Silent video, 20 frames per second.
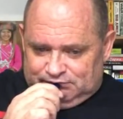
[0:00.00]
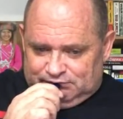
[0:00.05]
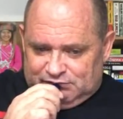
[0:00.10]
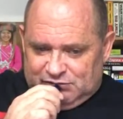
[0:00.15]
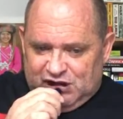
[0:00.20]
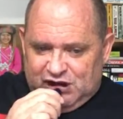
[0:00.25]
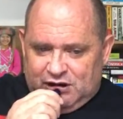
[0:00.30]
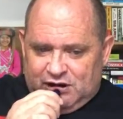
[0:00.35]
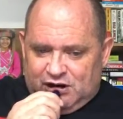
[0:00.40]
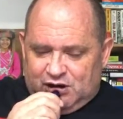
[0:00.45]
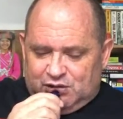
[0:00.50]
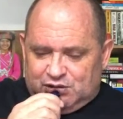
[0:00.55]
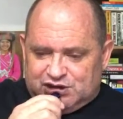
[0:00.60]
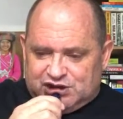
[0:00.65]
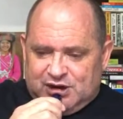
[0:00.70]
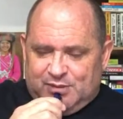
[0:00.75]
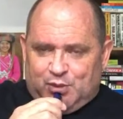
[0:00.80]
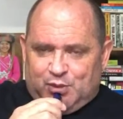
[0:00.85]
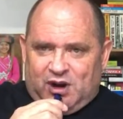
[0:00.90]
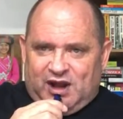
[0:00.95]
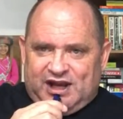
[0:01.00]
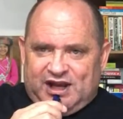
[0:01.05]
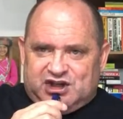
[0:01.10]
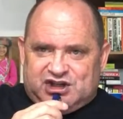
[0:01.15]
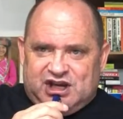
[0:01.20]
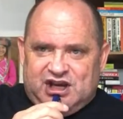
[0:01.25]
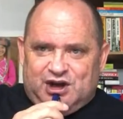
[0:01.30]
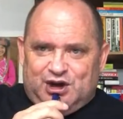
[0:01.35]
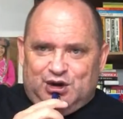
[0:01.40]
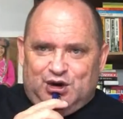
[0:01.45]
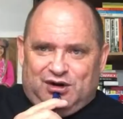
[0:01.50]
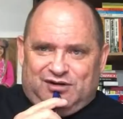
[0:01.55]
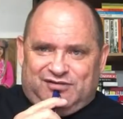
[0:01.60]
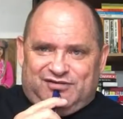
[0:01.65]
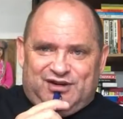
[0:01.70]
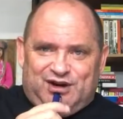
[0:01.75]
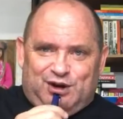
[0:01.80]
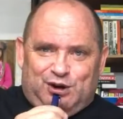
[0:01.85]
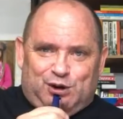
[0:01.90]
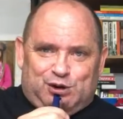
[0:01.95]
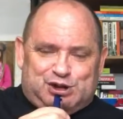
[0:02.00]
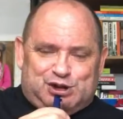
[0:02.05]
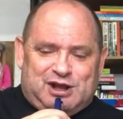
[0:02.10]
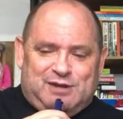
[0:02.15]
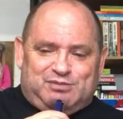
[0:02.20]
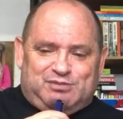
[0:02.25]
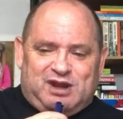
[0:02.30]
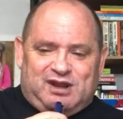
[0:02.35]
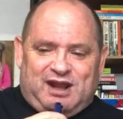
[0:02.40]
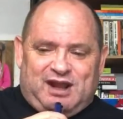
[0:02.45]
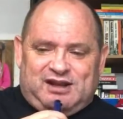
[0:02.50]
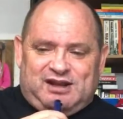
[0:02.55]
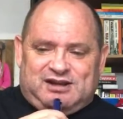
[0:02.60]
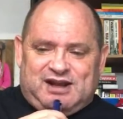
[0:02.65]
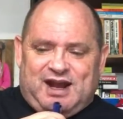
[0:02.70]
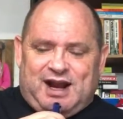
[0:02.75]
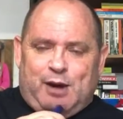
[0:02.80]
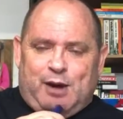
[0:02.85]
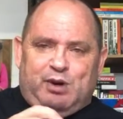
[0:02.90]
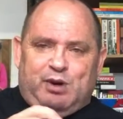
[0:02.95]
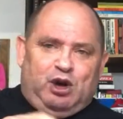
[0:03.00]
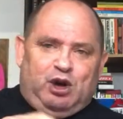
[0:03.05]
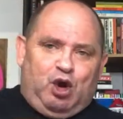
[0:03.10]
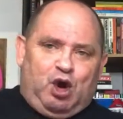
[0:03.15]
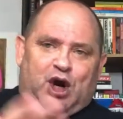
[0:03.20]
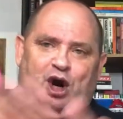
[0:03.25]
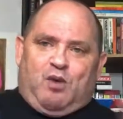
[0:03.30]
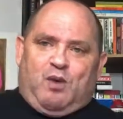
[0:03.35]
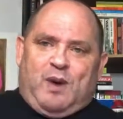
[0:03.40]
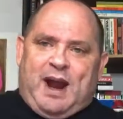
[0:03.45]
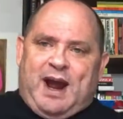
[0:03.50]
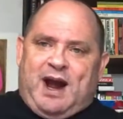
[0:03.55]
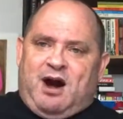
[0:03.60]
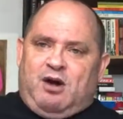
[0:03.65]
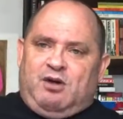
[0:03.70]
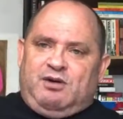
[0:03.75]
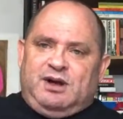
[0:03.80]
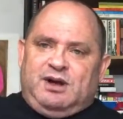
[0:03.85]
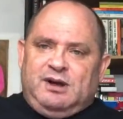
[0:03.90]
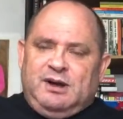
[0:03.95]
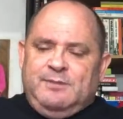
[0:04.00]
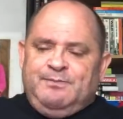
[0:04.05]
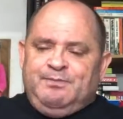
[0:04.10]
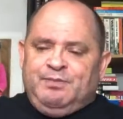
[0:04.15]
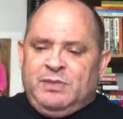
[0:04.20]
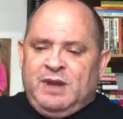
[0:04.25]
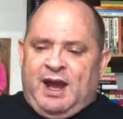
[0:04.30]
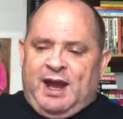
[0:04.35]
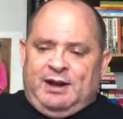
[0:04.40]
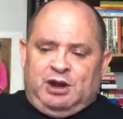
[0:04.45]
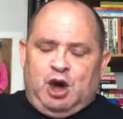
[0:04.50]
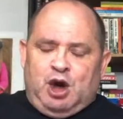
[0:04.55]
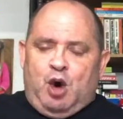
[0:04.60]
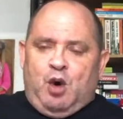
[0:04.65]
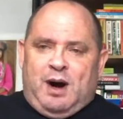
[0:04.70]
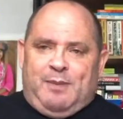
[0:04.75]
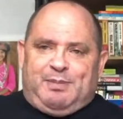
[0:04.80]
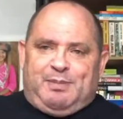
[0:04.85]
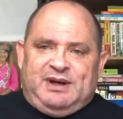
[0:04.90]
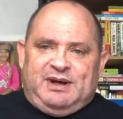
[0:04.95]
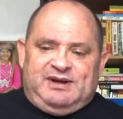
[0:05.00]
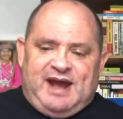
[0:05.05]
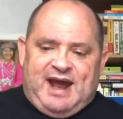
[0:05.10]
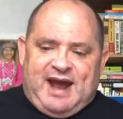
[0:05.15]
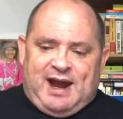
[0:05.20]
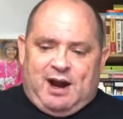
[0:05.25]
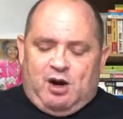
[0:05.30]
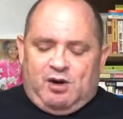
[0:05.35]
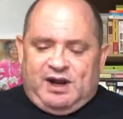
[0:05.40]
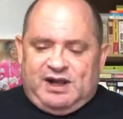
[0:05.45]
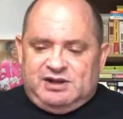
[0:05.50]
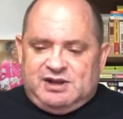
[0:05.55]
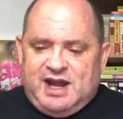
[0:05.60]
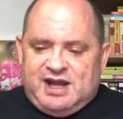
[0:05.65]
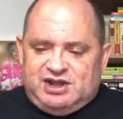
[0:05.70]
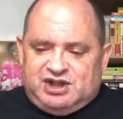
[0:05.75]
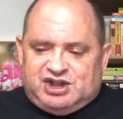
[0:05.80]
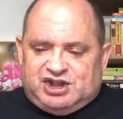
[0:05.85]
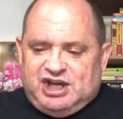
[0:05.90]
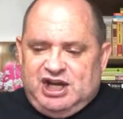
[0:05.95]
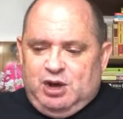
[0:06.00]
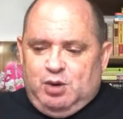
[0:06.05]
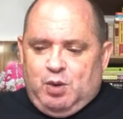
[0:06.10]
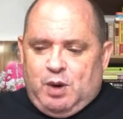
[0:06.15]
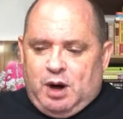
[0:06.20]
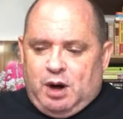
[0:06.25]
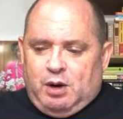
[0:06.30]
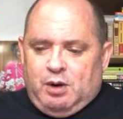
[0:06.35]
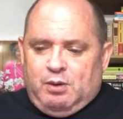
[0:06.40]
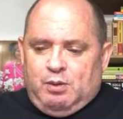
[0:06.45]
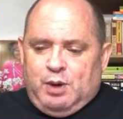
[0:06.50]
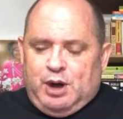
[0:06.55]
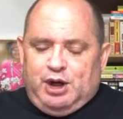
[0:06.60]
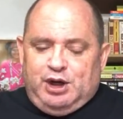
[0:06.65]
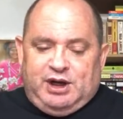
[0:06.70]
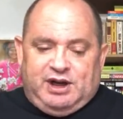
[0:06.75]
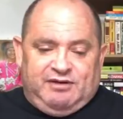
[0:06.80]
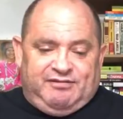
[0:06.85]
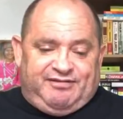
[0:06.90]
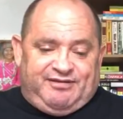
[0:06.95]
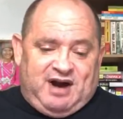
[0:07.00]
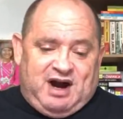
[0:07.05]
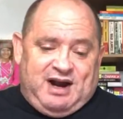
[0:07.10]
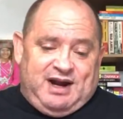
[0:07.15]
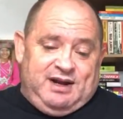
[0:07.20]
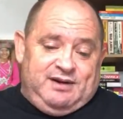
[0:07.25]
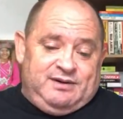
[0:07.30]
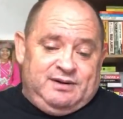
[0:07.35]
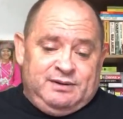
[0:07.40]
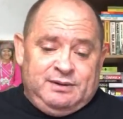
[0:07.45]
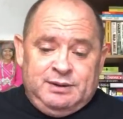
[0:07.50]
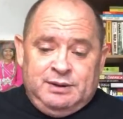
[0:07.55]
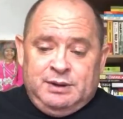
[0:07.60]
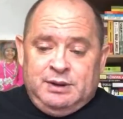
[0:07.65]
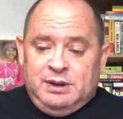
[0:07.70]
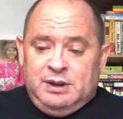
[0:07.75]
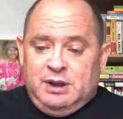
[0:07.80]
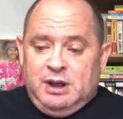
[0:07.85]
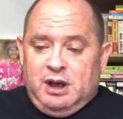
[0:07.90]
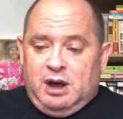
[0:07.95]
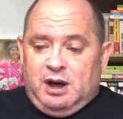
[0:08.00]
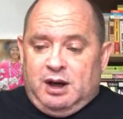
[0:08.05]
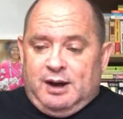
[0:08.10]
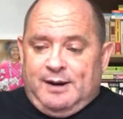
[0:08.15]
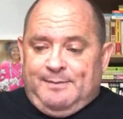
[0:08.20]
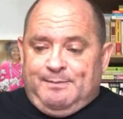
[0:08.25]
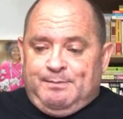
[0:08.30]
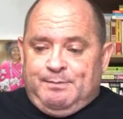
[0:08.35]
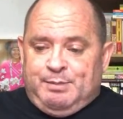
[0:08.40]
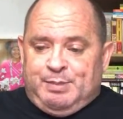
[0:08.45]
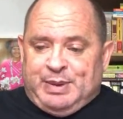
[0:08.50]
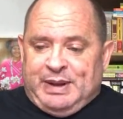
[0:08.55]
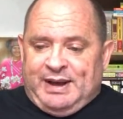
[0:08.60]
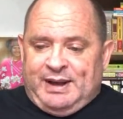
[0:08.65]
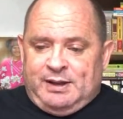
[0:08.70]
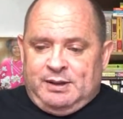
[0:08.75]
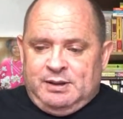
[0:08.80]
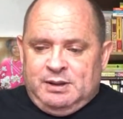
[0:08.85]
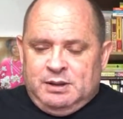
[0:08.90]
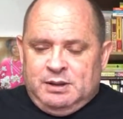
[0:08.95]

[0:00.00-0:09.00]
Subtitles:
know, somewhere like Sihanoukville or something like that. I would look around and go up and down and see where you could find. But,